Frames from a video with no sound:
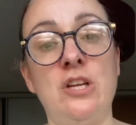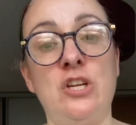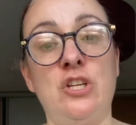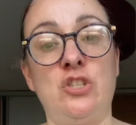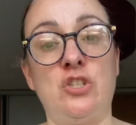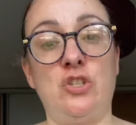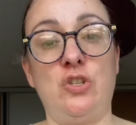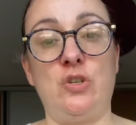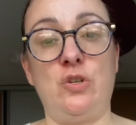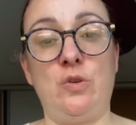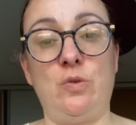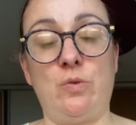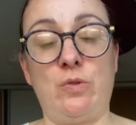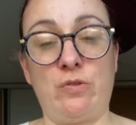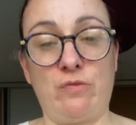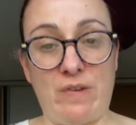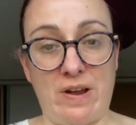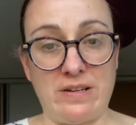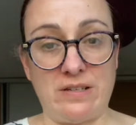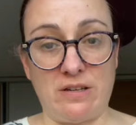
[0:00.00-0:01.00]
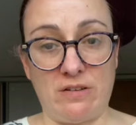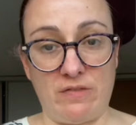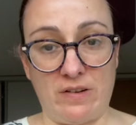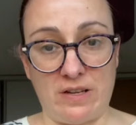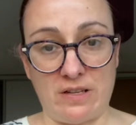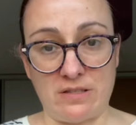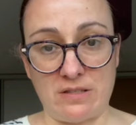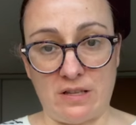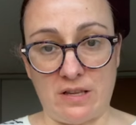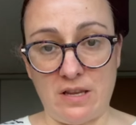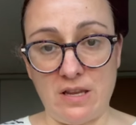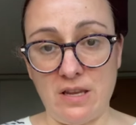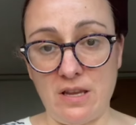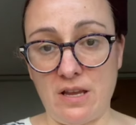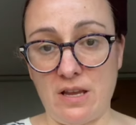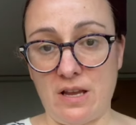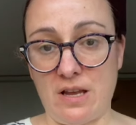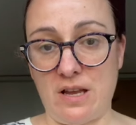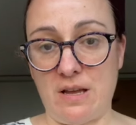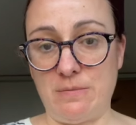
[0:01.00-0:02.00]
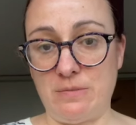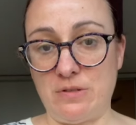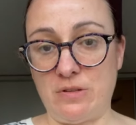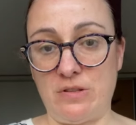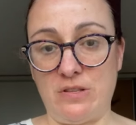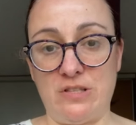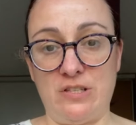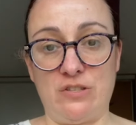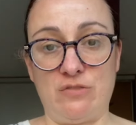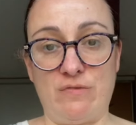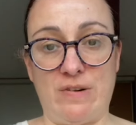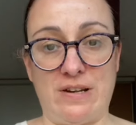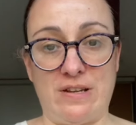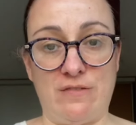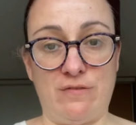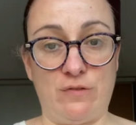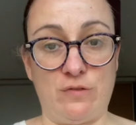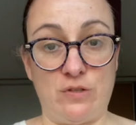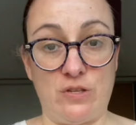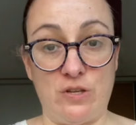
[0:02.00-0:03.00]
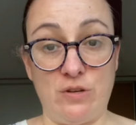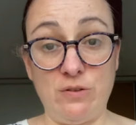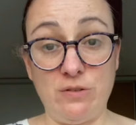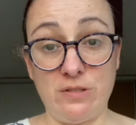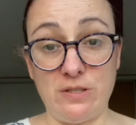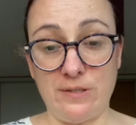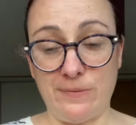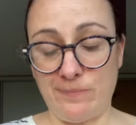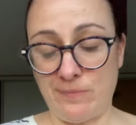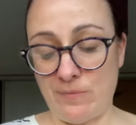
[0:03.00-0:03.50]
to thread a ring sling, so this is ready for use.